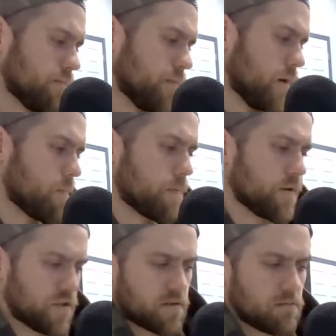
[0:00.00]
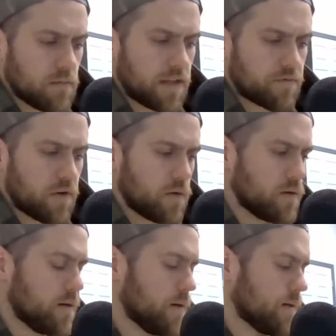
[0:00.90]
But it's just less frequent.
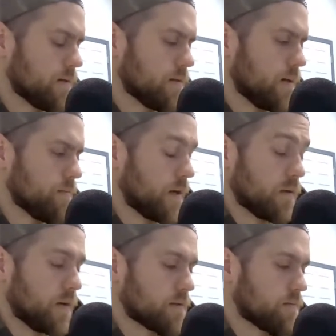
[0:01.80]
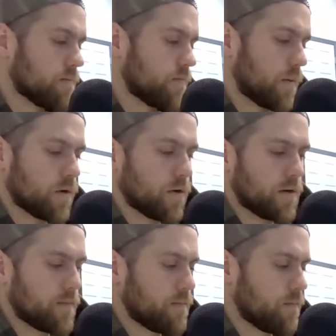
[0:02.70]
But anyways,
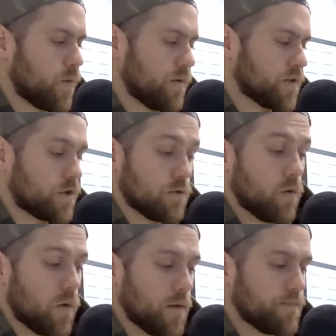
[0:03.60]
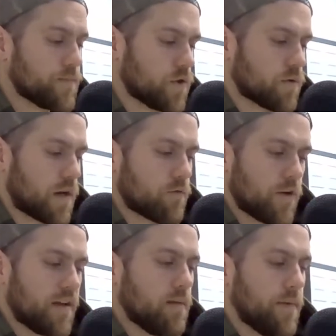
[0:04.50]
February weight was at 201. So kind of
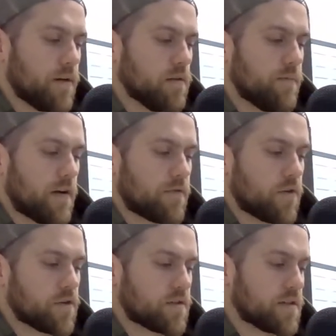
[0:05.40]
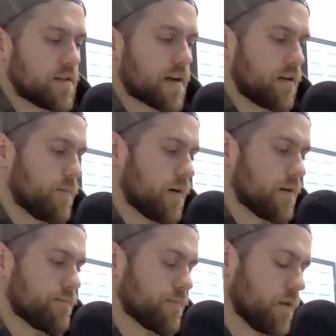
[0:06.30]
right in the middle of my first and second in-body.